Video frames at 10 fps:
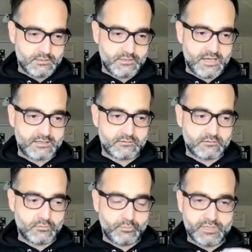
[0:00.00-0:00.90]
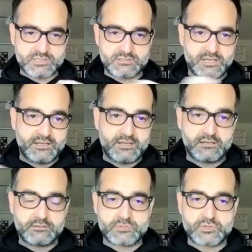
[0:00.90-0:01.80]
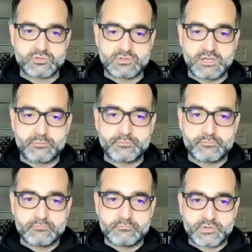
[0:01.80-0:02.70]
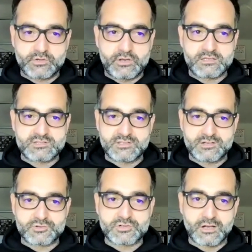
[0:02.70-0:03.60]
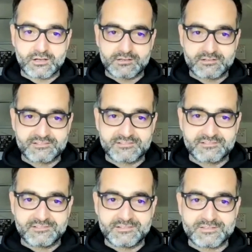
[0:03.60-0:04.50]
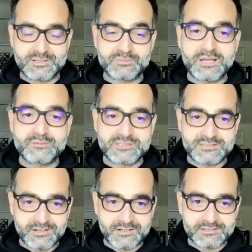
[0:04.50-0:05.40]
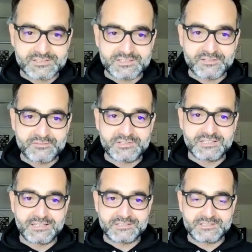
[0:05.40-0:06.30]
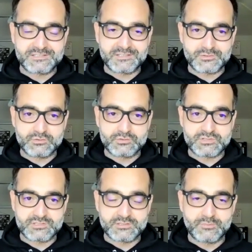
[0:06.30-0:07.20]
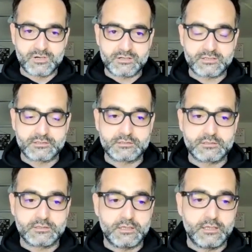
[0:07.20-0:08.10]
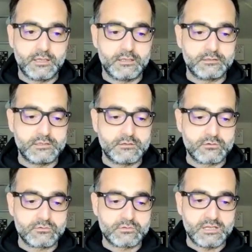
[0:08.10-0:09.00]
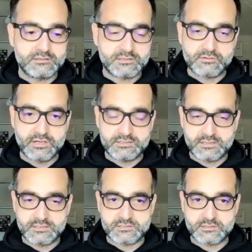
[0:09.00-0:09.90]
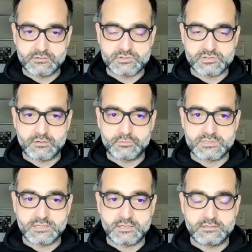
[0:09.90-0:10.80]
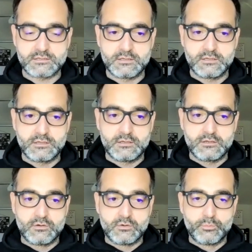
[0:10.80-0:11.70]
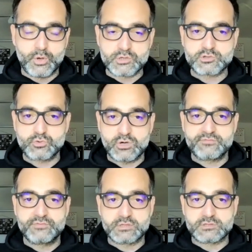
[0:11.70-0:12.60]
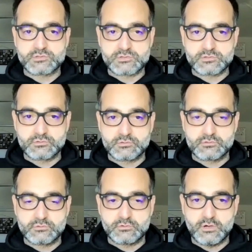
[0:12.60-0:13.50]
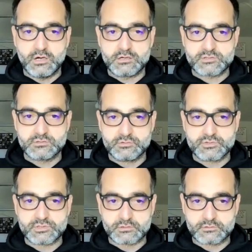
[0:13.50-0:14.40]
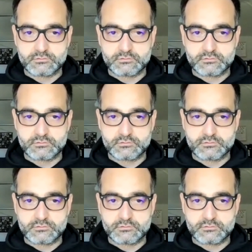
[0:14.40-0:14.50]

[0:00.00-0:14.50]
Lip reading: that budget line item should not create a sticker shock. Sometimes it does, given the existing solutions in the market. And in order not to create that sticker shock, we said, per square footage, our solution